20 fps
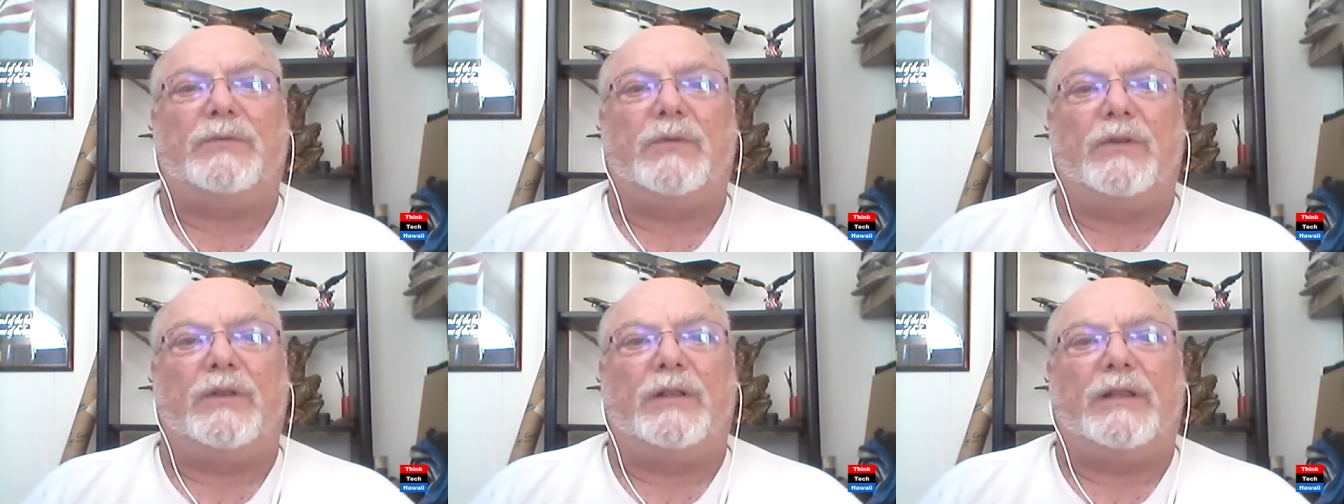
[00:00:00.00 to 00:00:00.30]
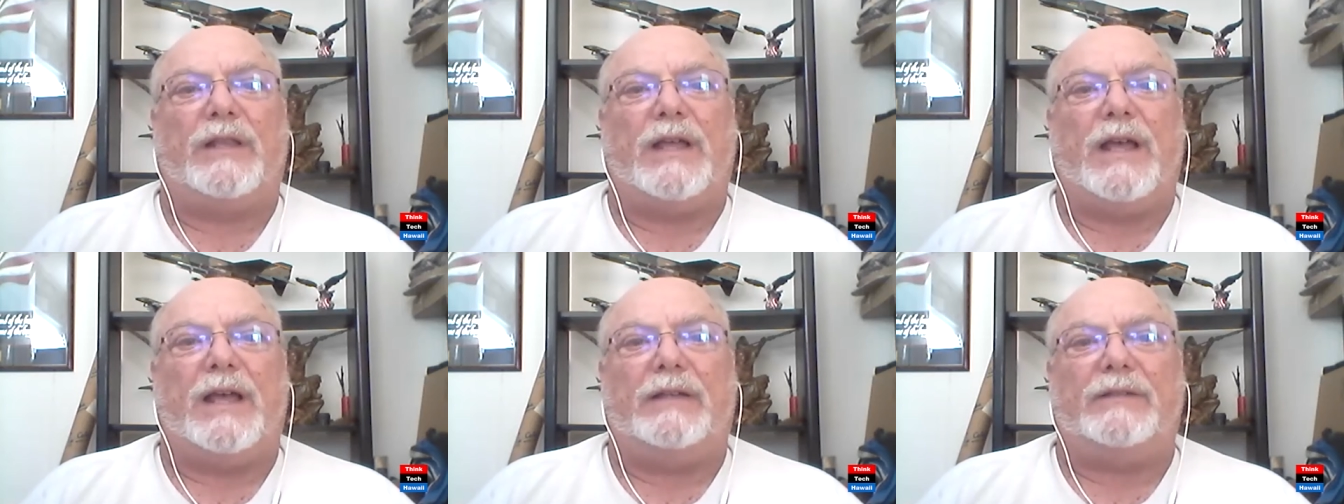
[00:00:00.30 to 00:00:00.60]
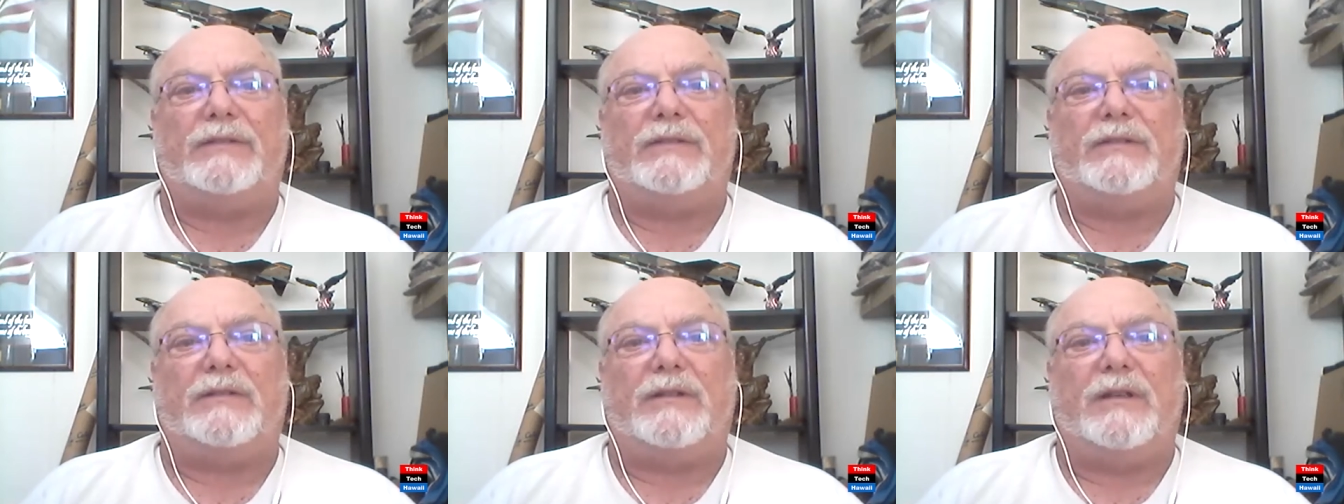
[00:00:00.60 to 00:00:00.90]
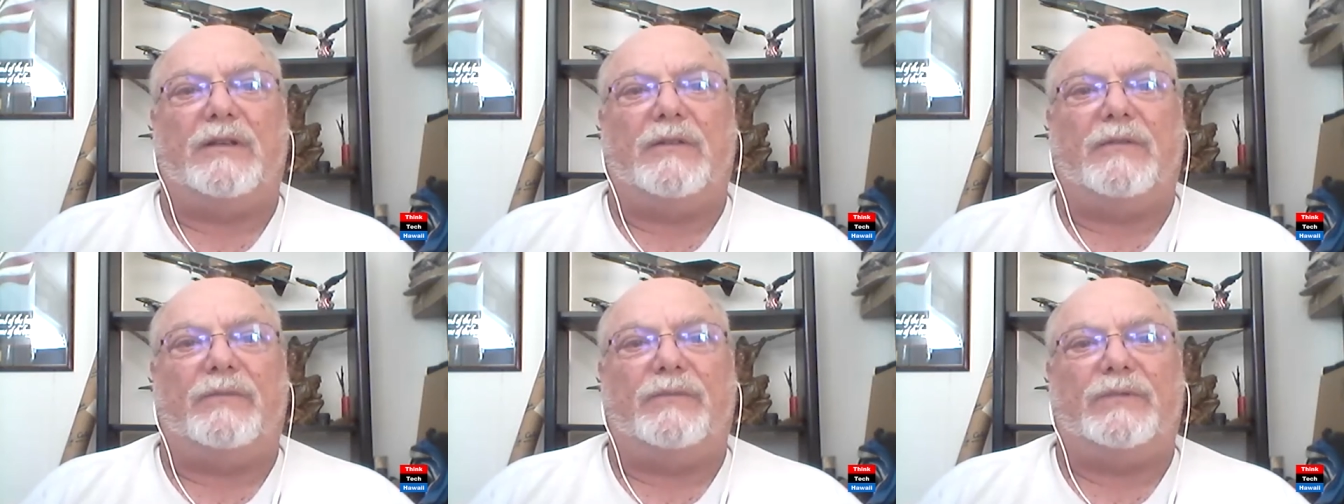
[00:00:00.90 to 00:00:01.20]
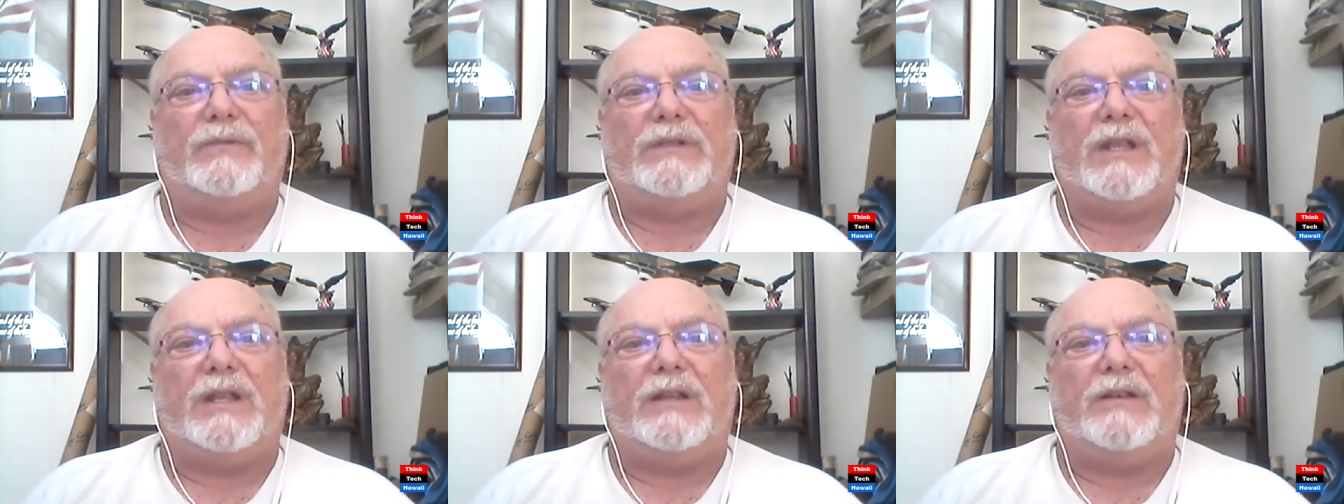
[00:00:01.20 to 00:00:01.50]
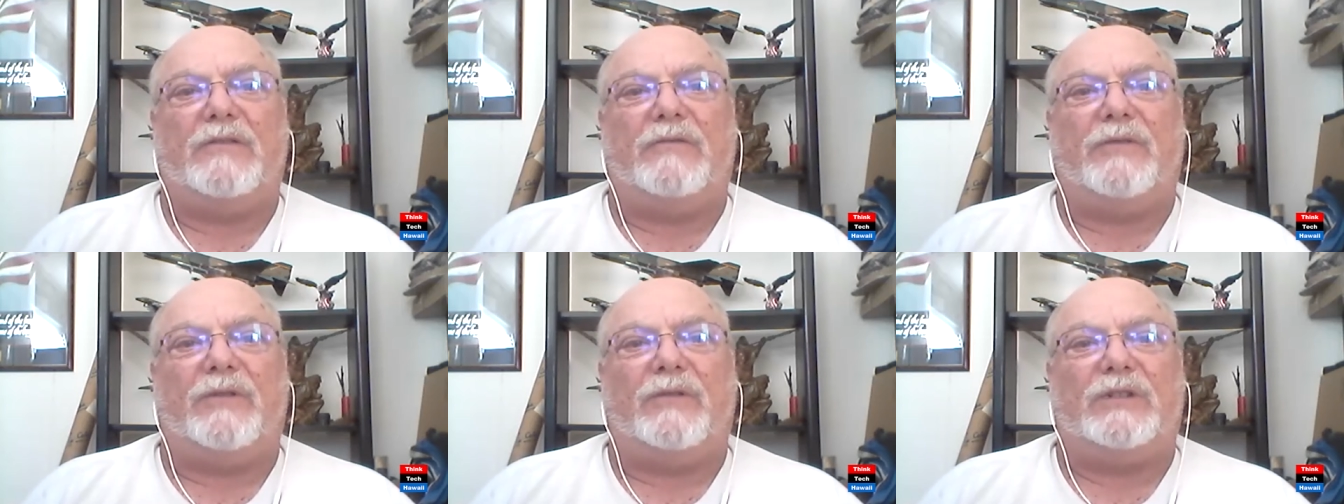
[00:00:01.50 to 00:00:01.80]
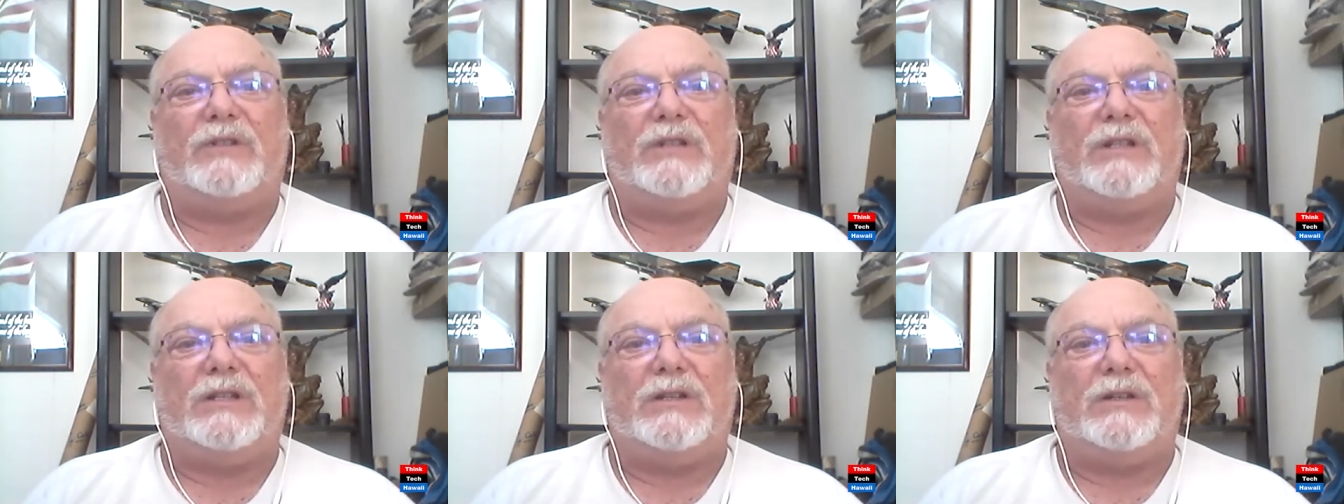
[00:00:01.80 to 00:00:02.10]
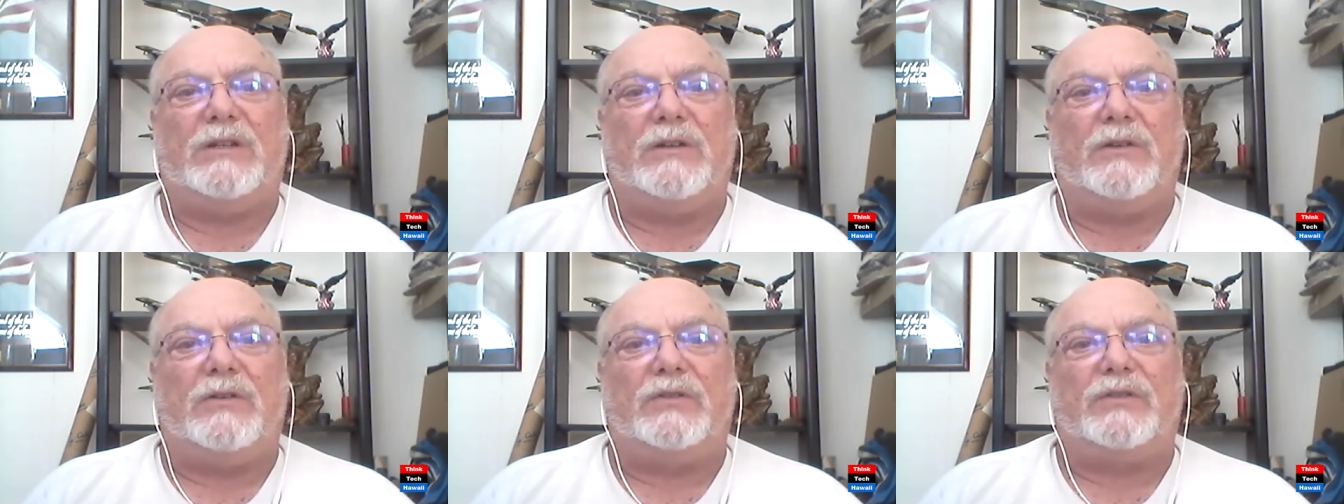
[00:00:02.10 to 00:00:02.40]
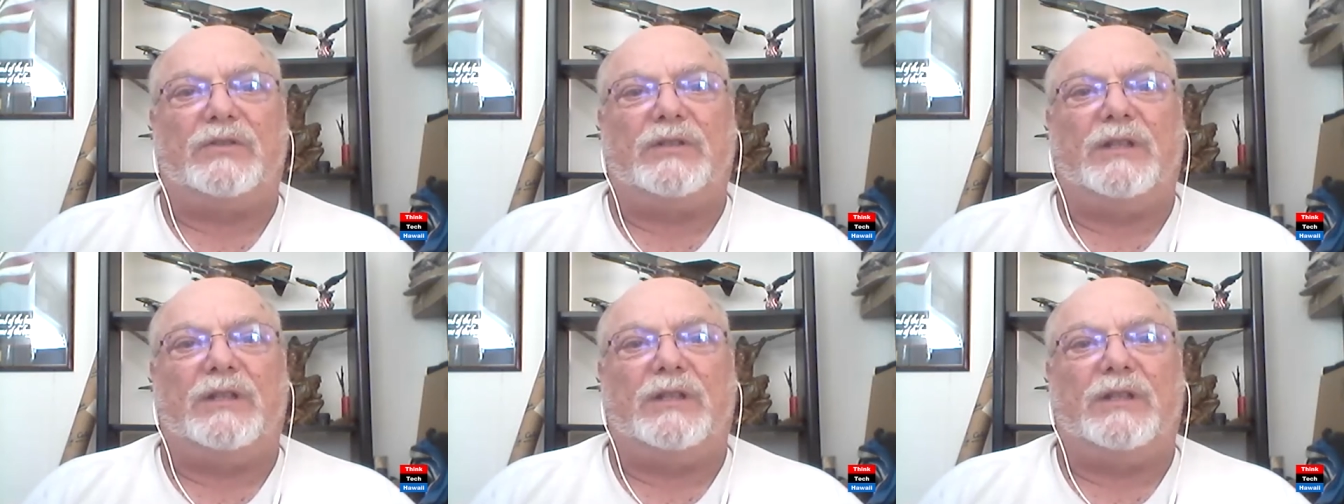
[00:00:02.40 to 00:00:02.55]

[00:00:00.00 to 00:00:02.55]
for the last 10 to 15 years,